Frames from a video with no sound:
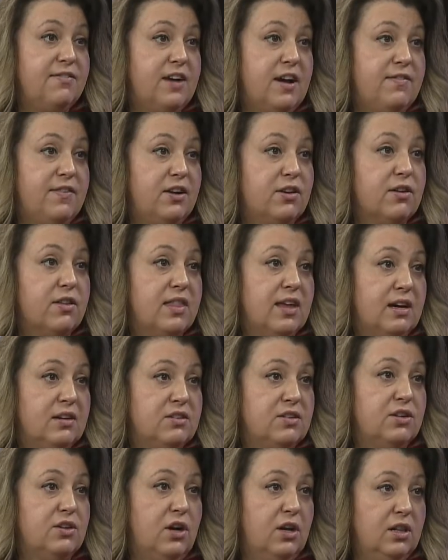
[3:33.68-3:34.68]

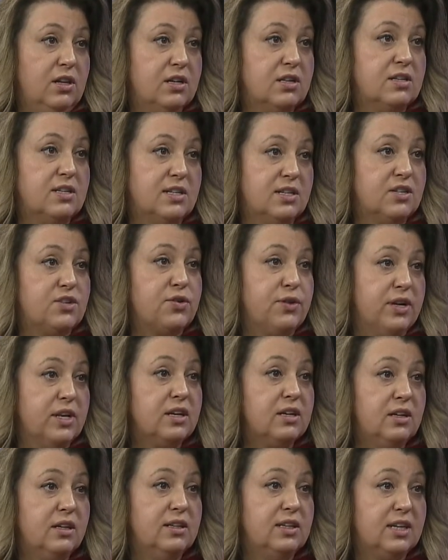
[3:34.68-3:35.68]
$500,000 is
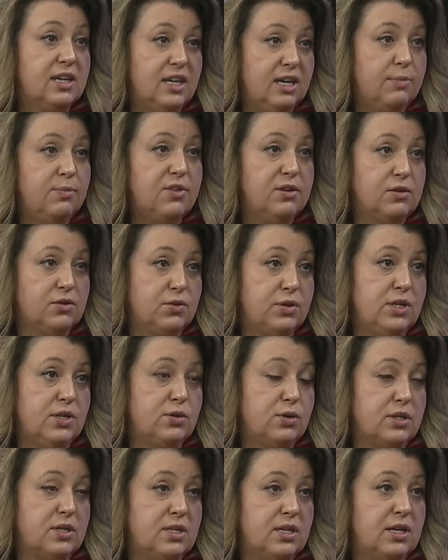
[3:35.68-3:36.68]
critical to keep those
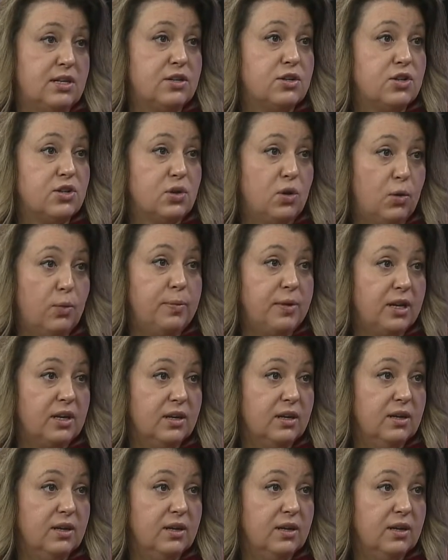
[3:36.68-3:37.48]
resource centers open.